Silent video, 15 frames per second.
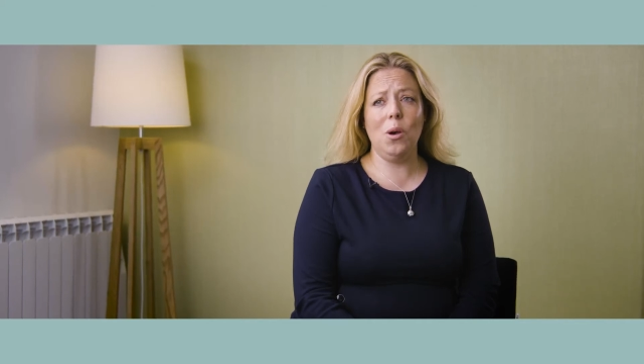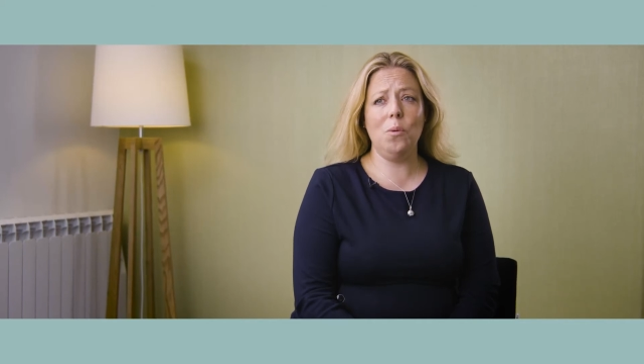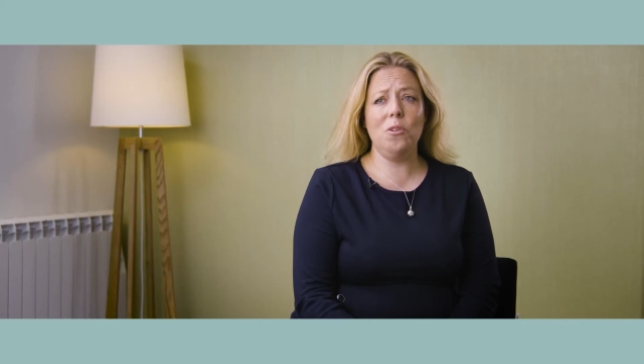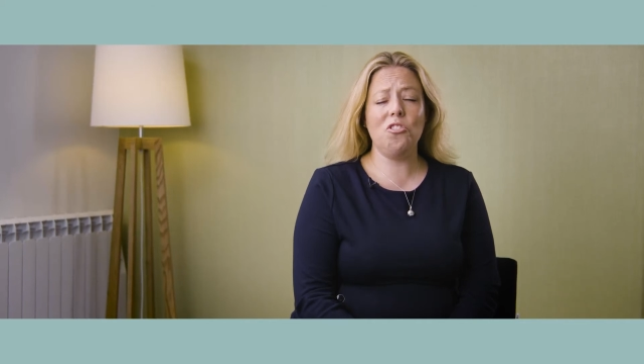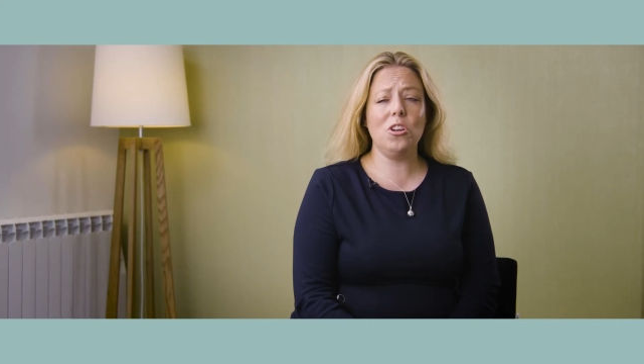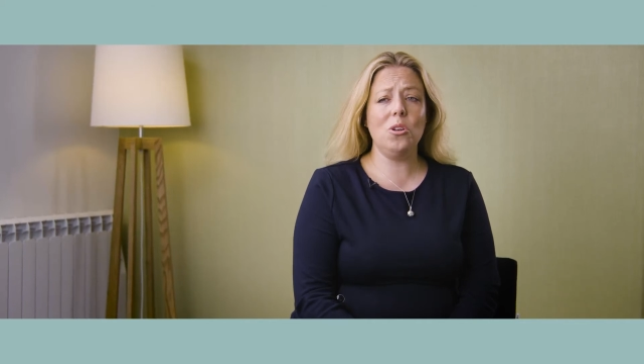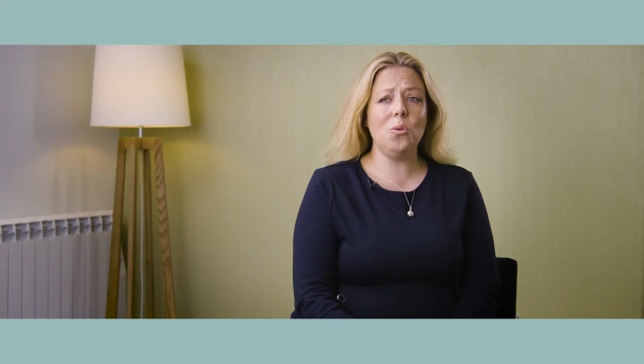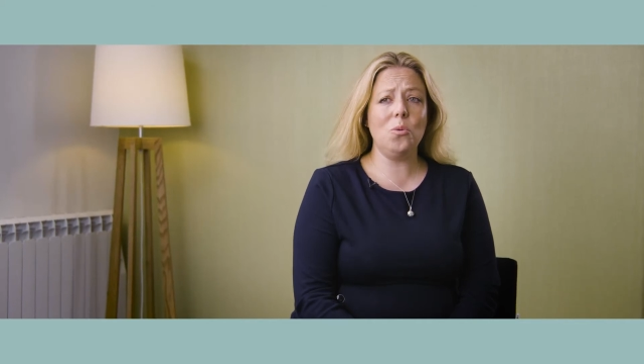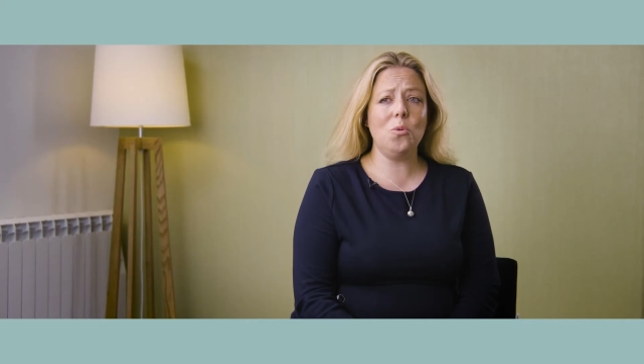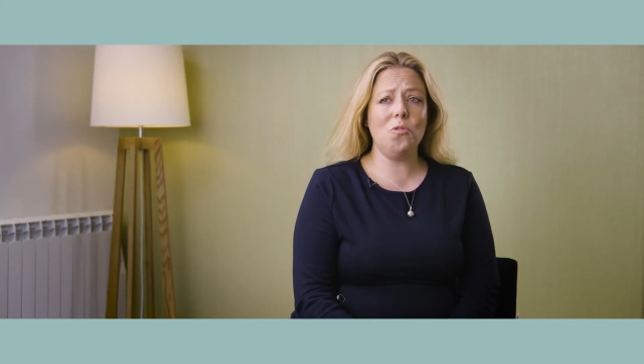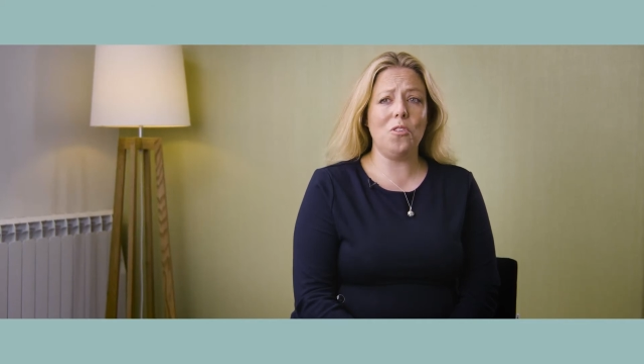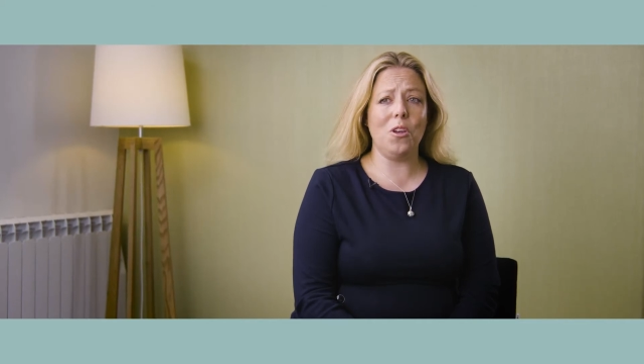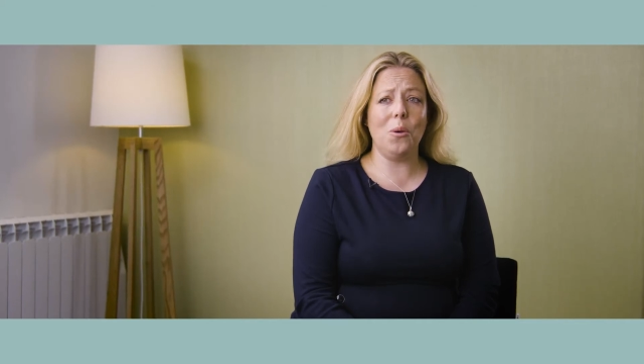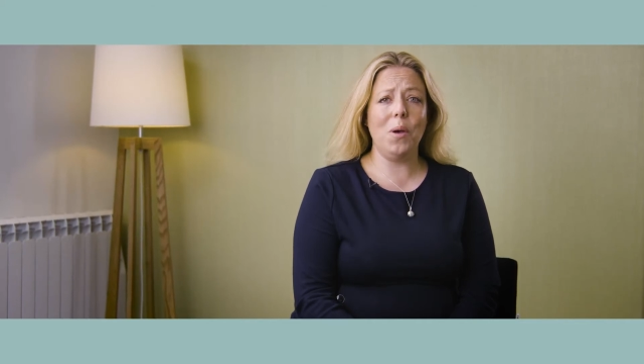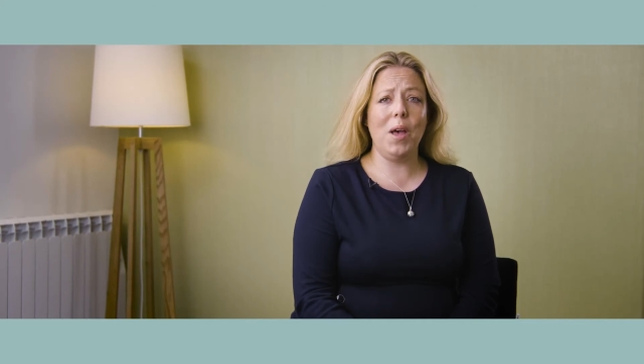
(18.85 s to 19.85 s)
which can
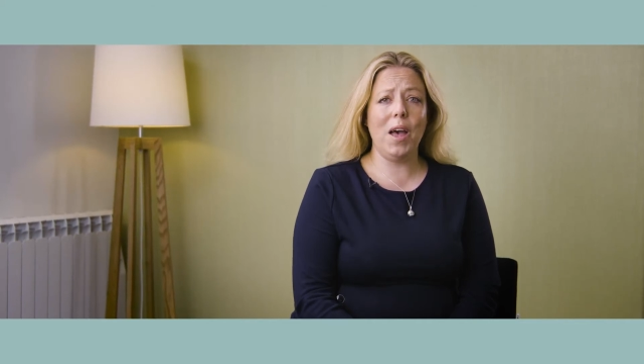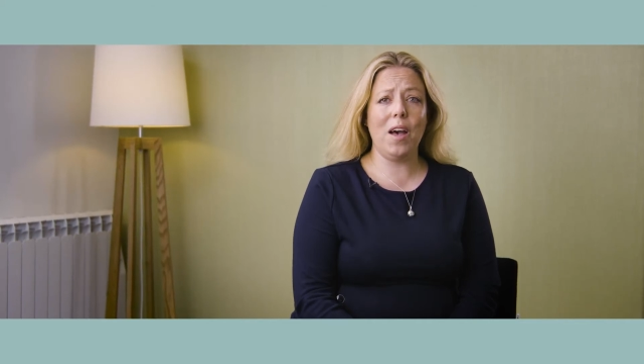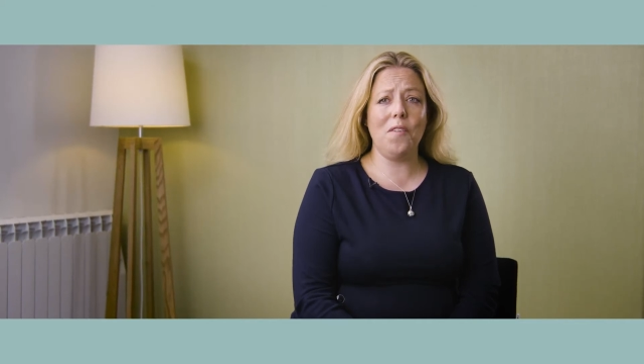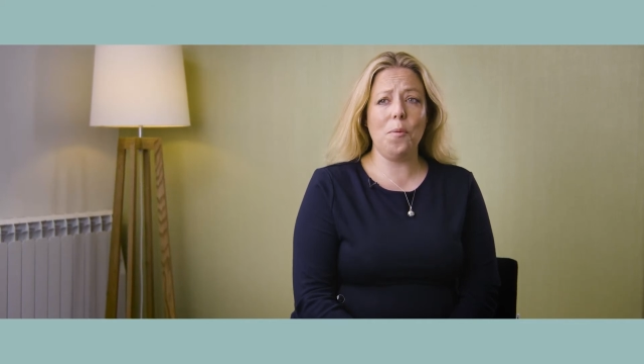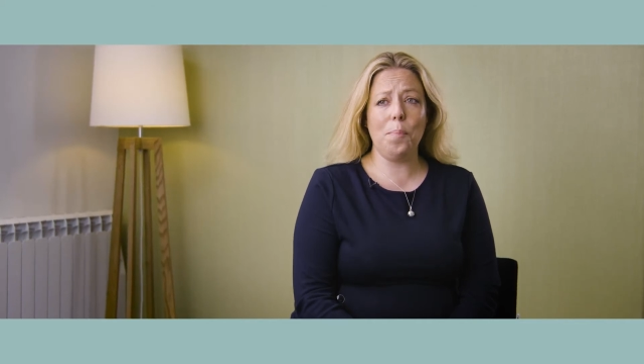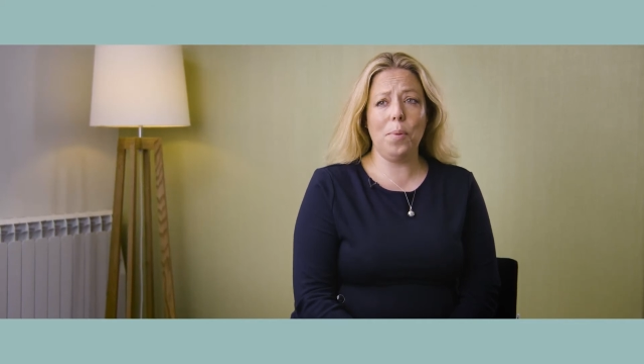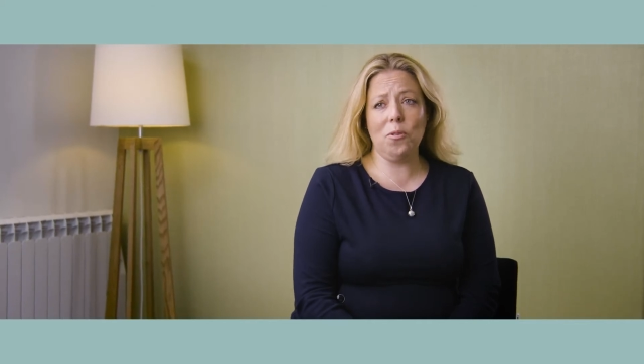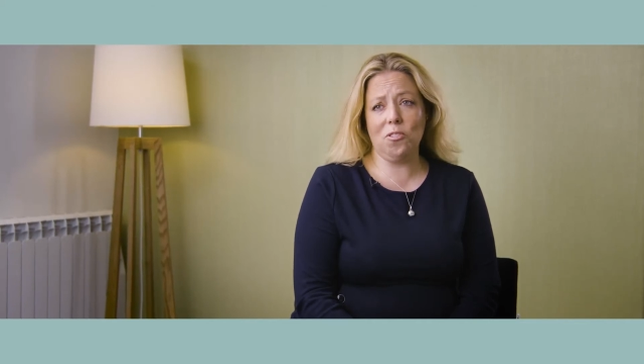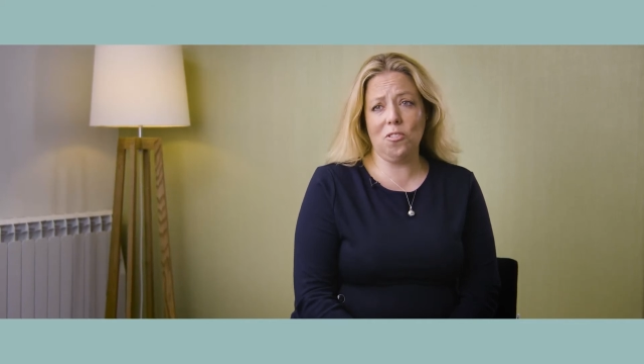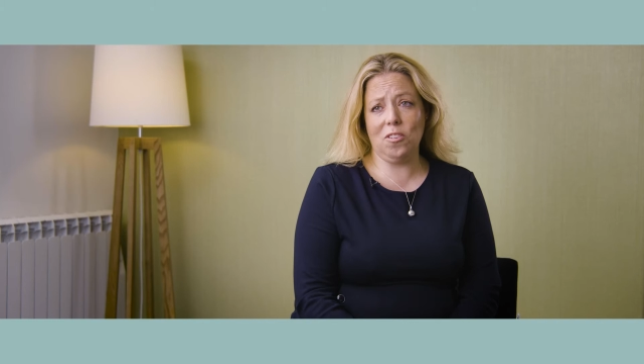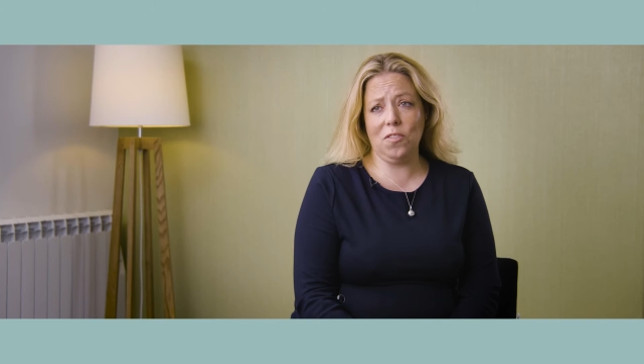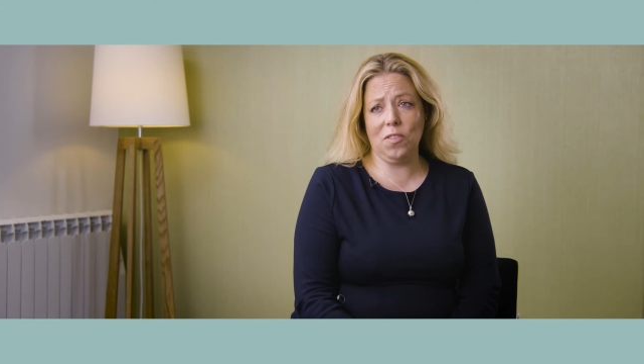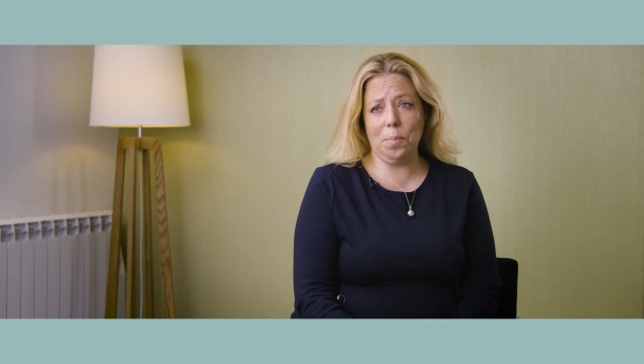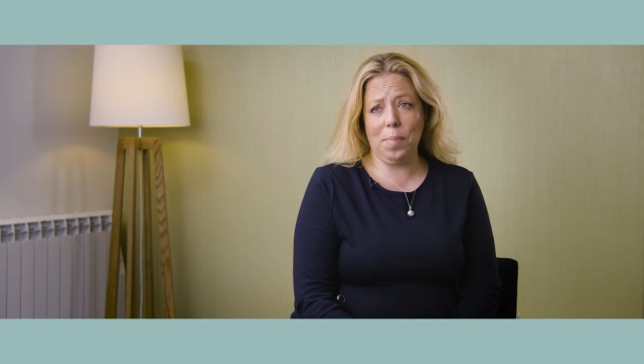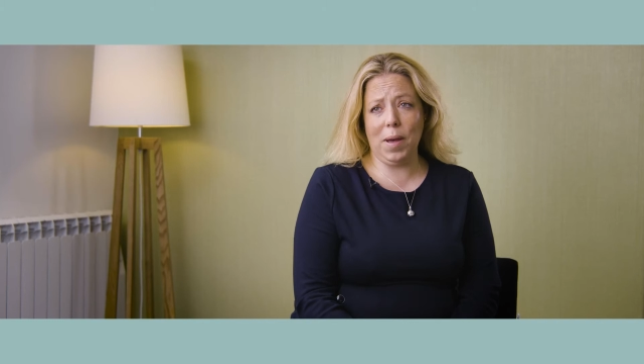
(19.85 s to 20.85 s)
also have a
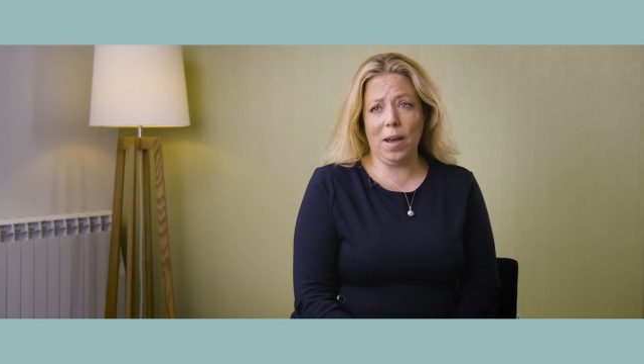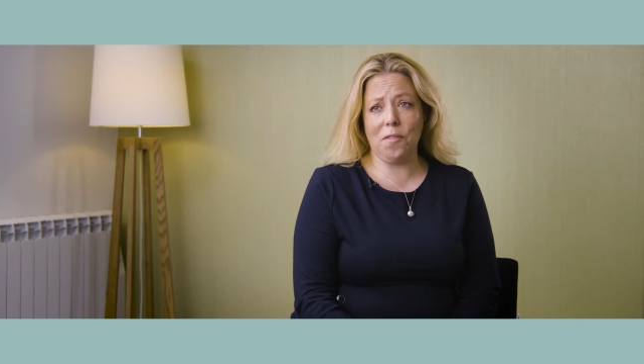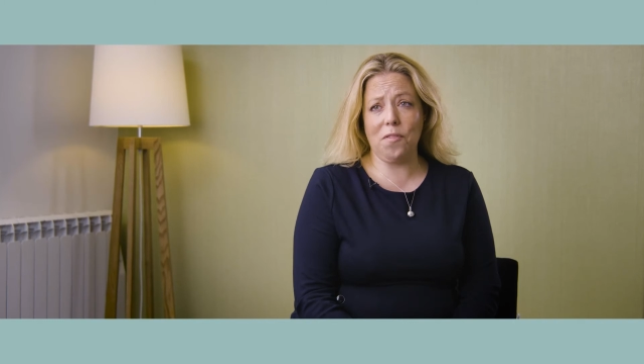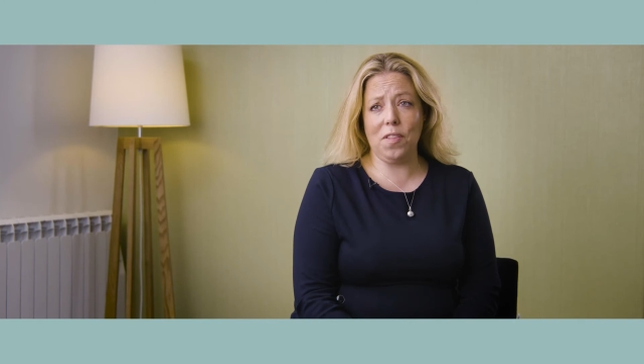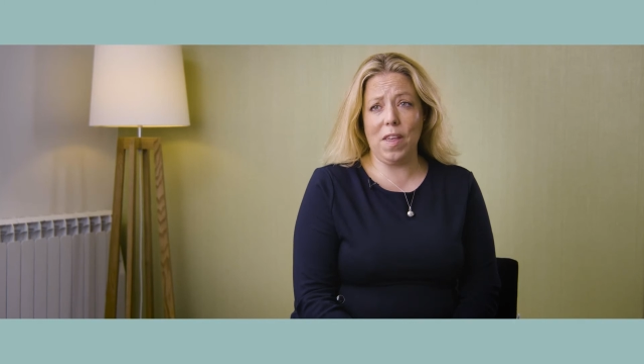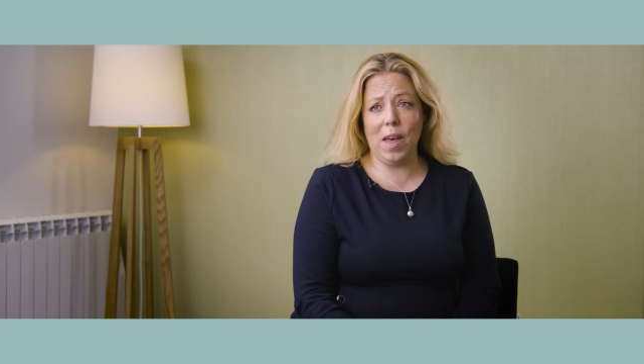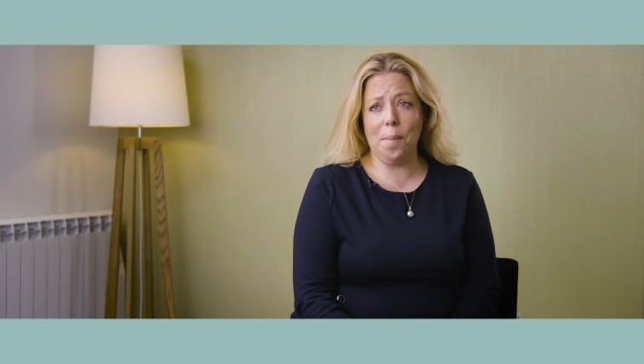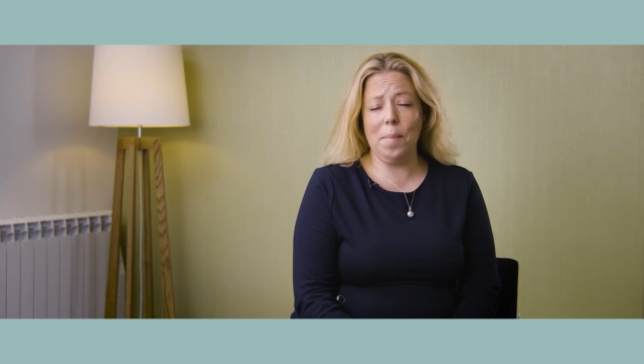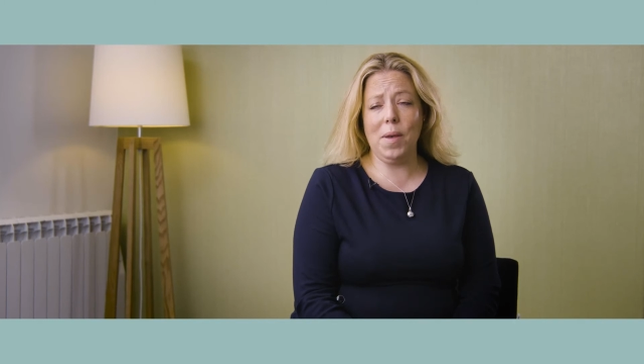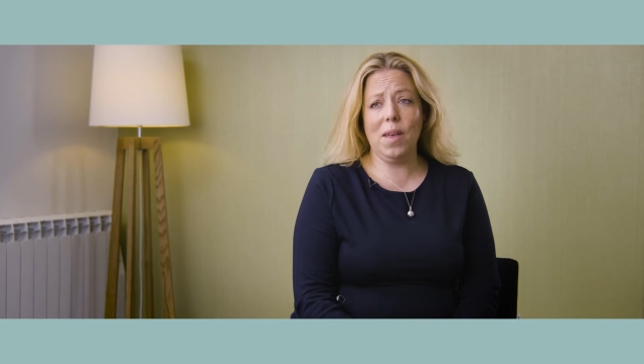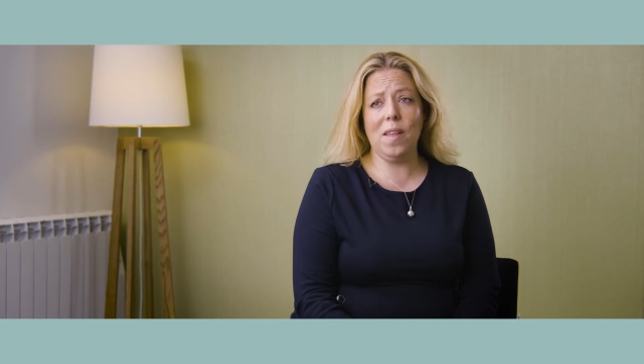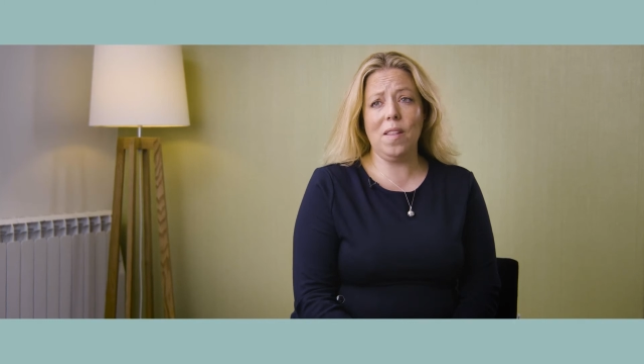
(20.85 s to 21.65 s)
positive impact for them